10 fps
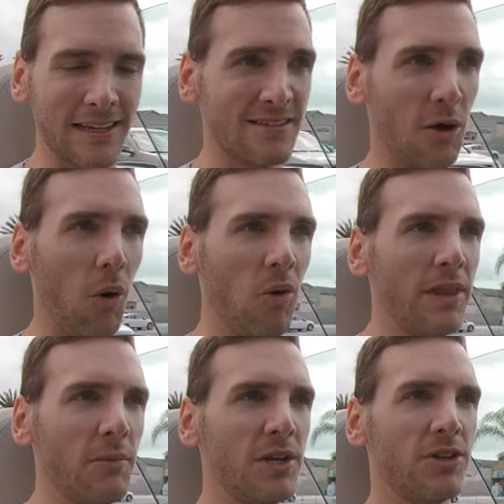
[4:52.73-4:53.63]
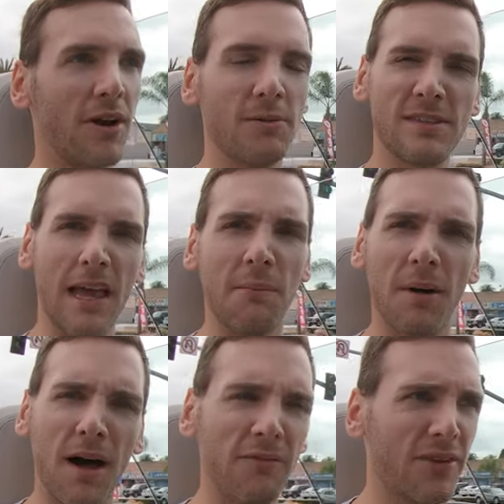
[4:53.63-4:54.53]
And so only when you're, I would say,
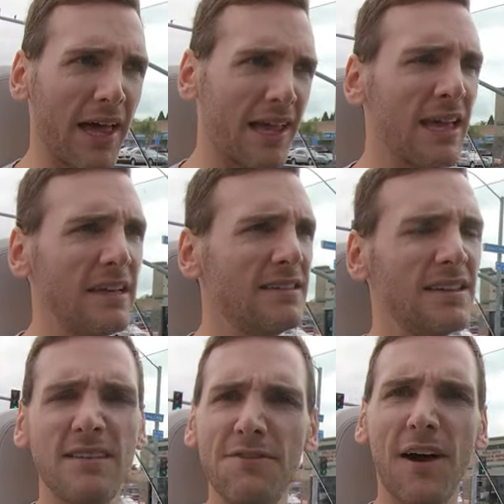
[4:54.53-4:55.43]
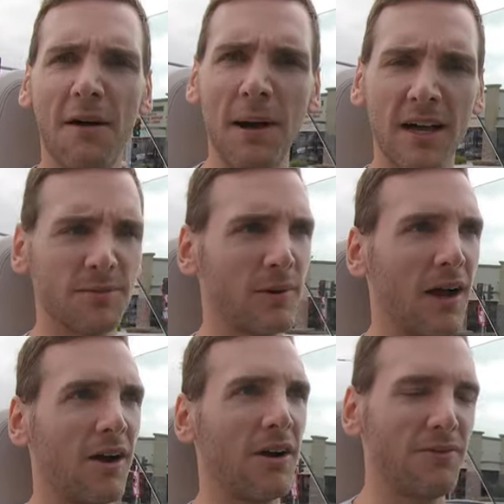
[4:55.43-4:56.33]
above like sixty-five miles per
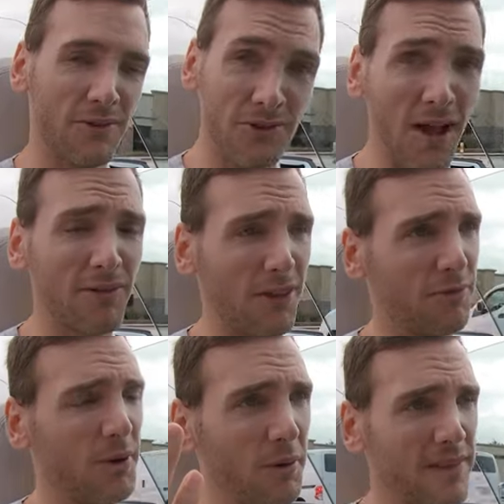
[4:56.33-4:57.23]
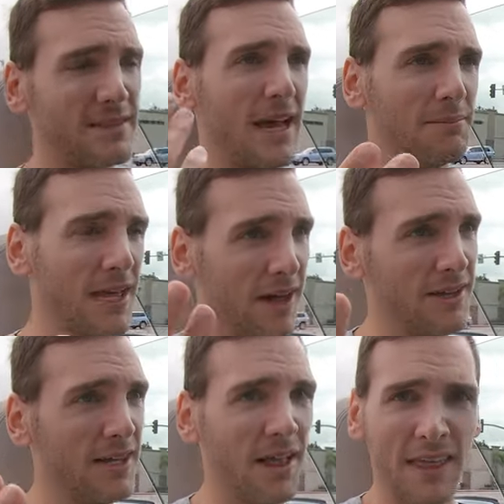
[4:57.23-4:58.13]
hour, if you're driving on the freeway with the top
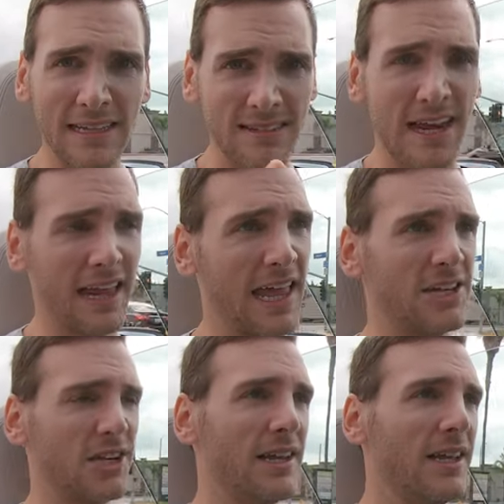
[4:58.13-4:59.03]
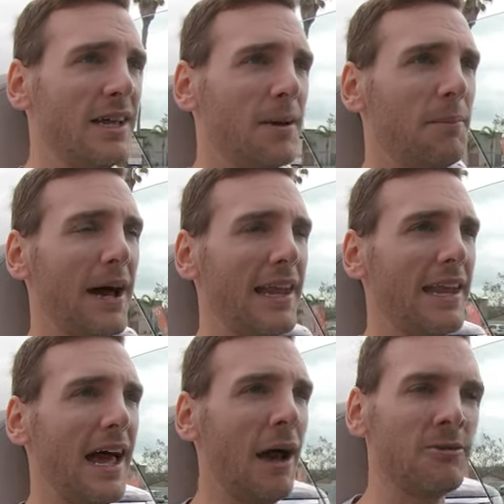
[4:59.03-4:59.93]
down, that's dedication. But
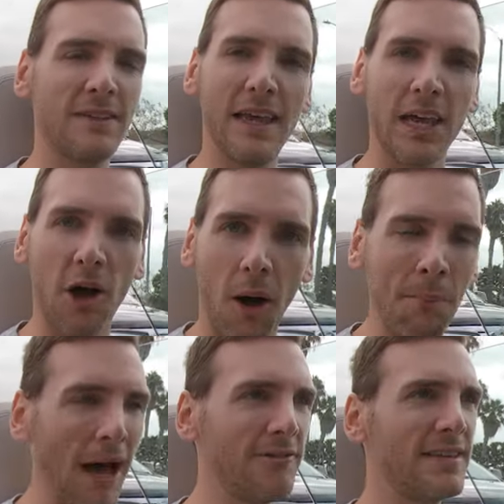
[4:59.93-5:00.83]
I would say, you know, about